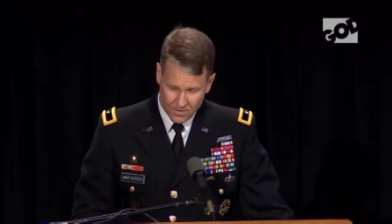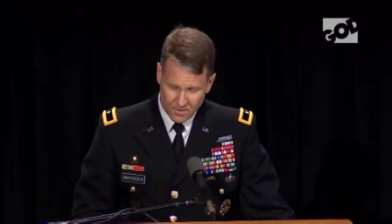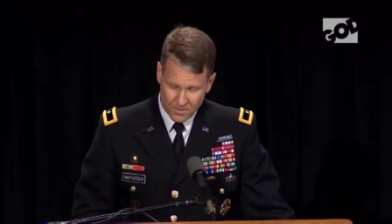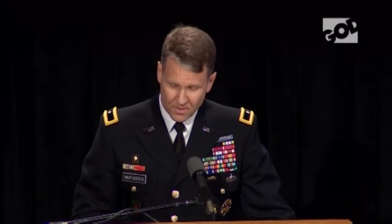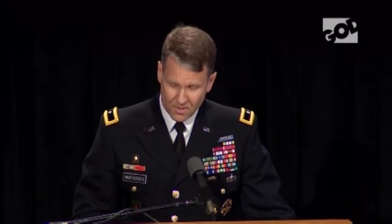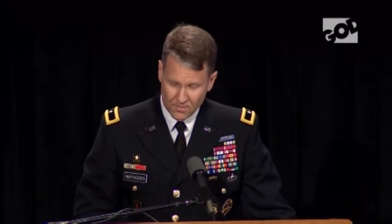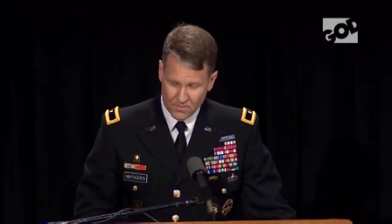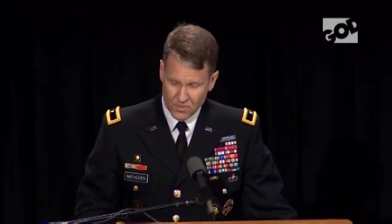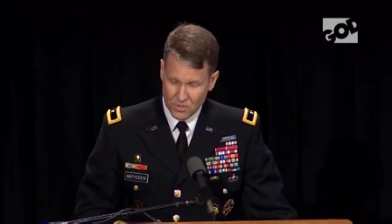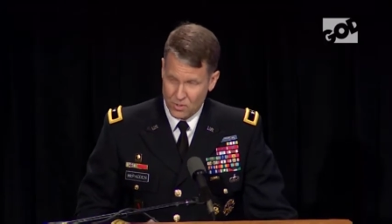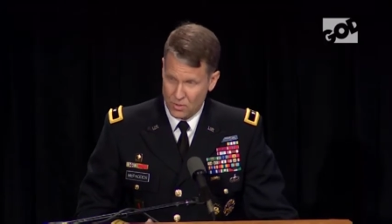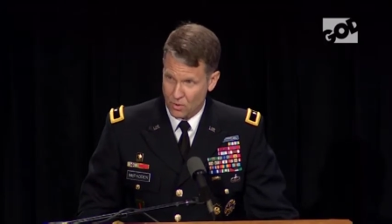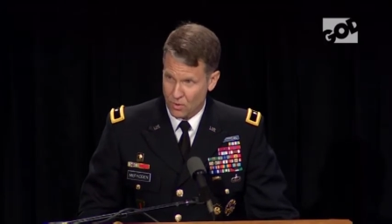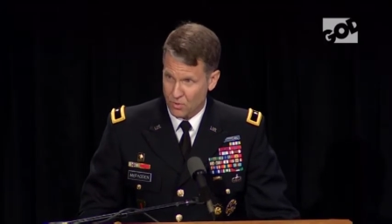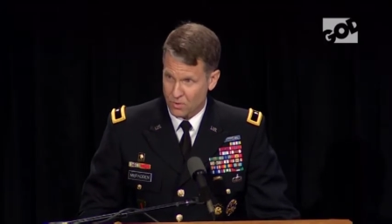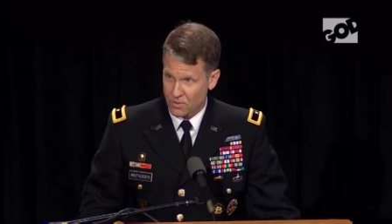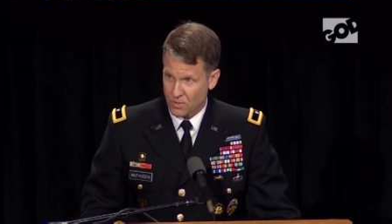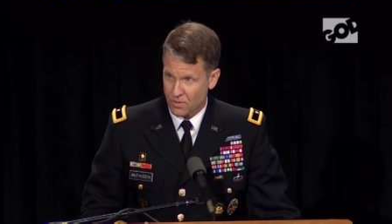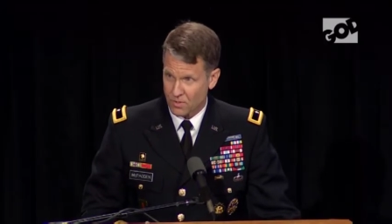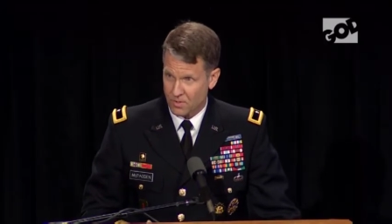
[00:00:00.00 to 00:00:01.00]
of a
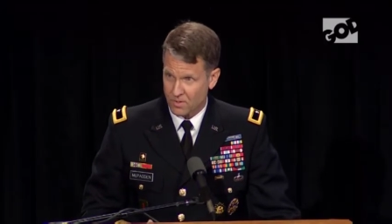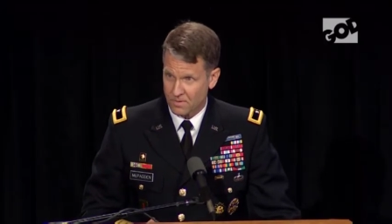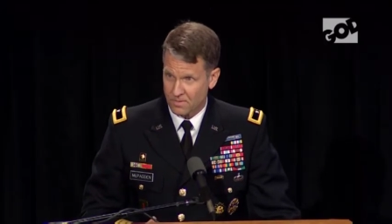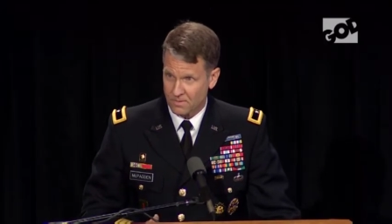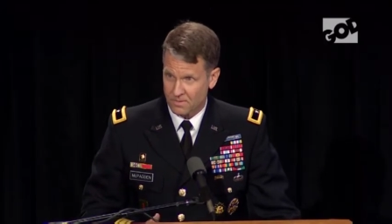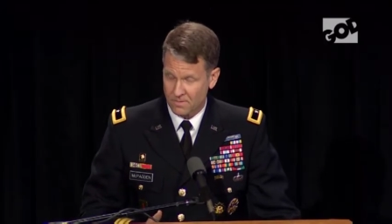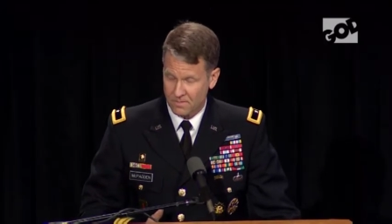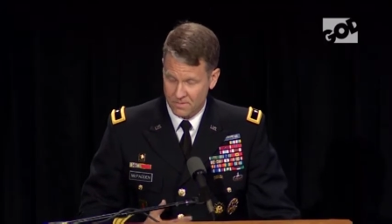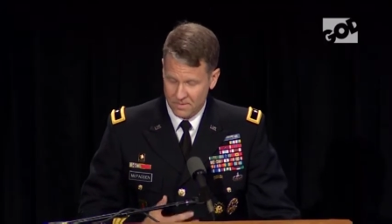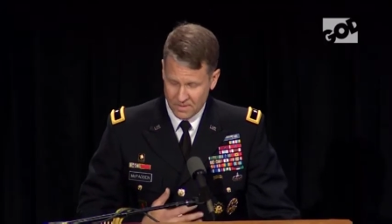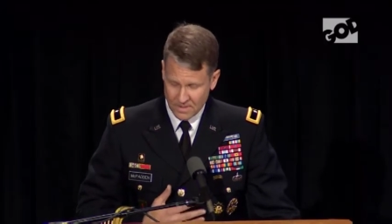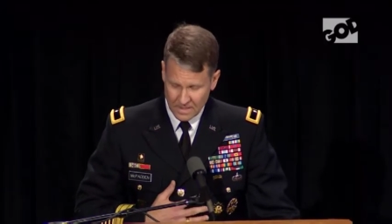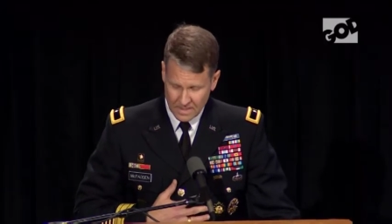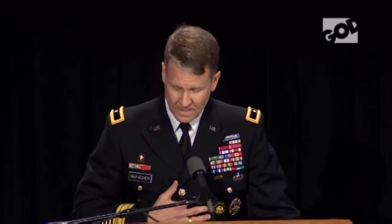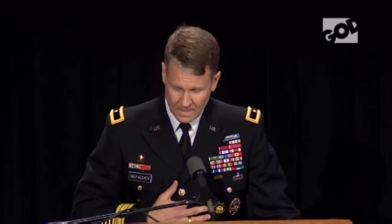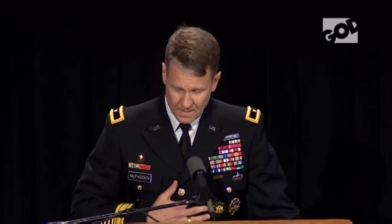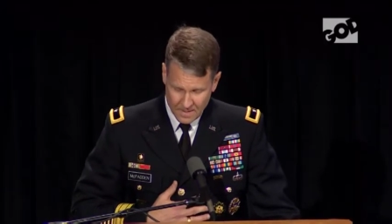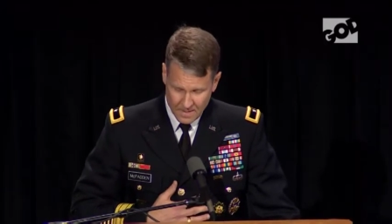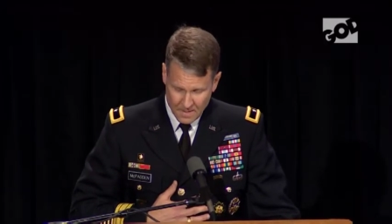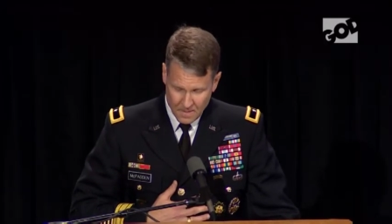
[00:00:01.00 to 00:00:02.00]
soldier,
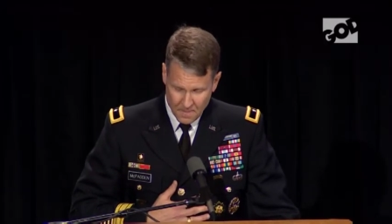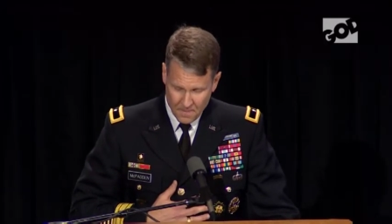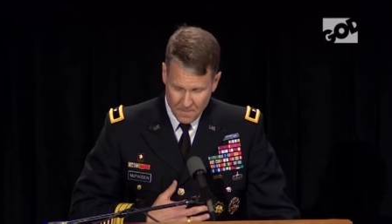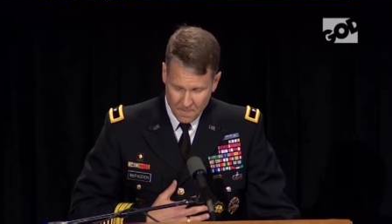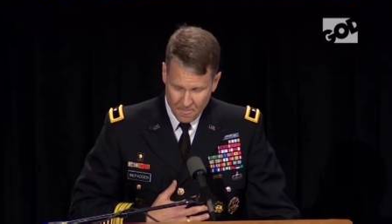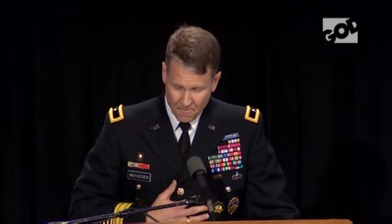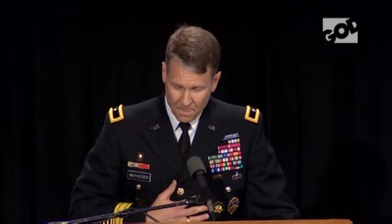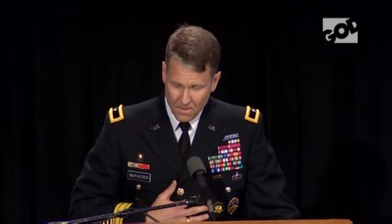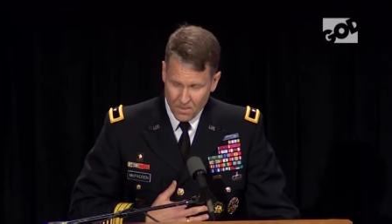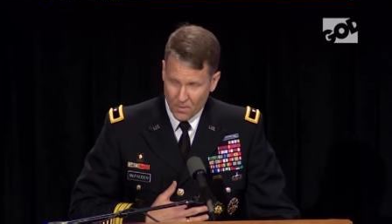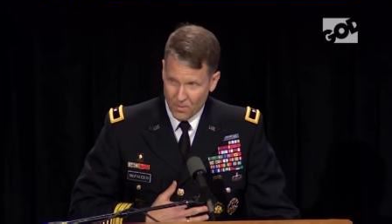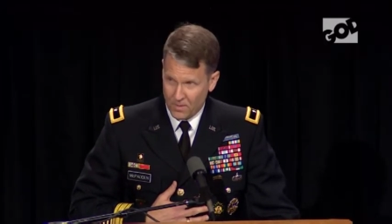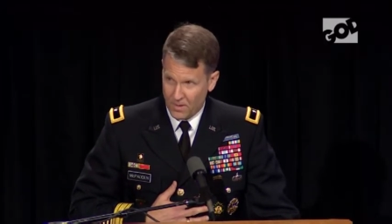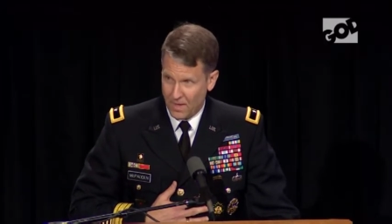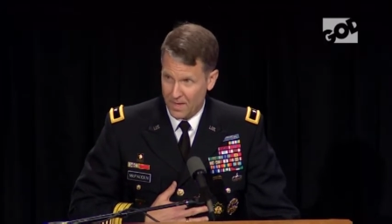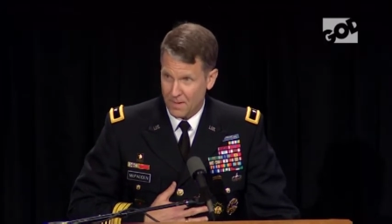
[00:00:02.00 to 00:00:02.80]
okay,